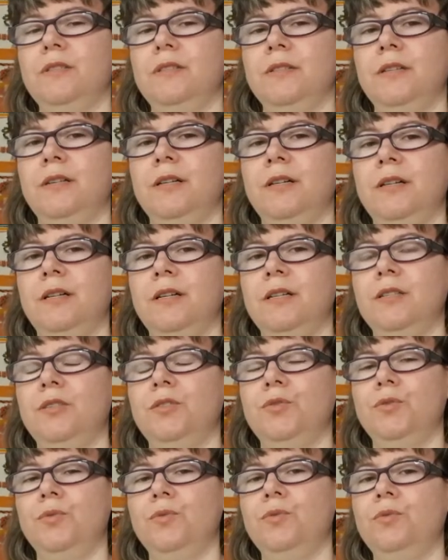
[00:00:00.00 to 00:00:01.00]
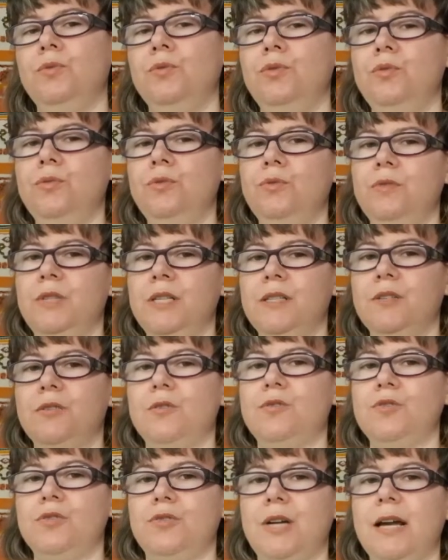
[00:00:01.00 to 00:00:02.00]
to do this
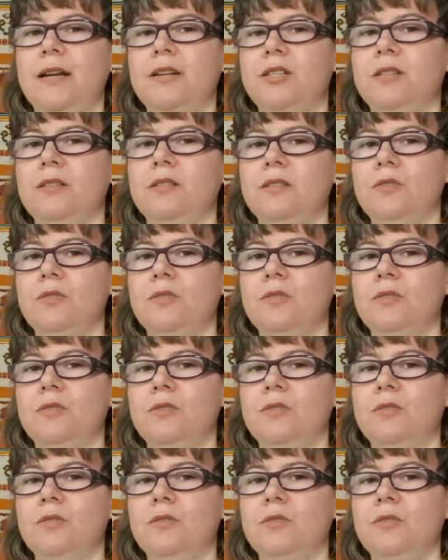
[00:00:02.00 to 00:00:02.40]
construction,